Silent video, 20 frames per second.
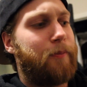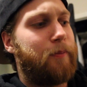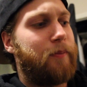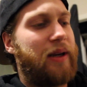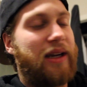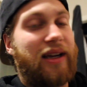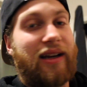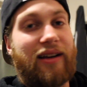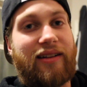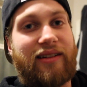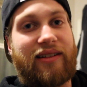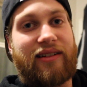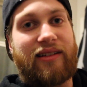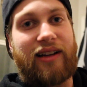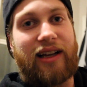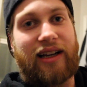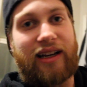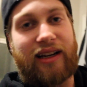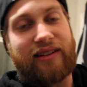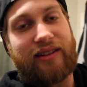because
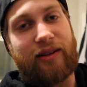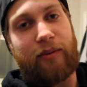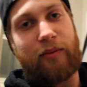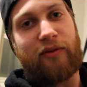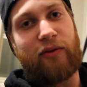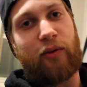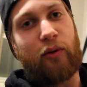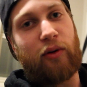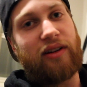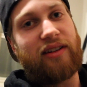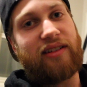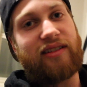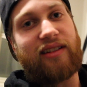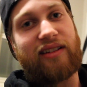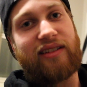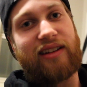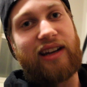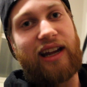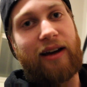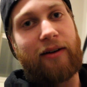like I said before, this
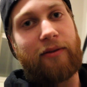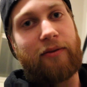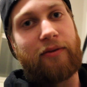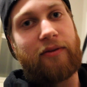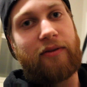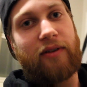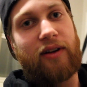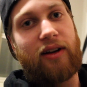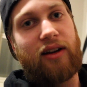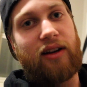doesn't have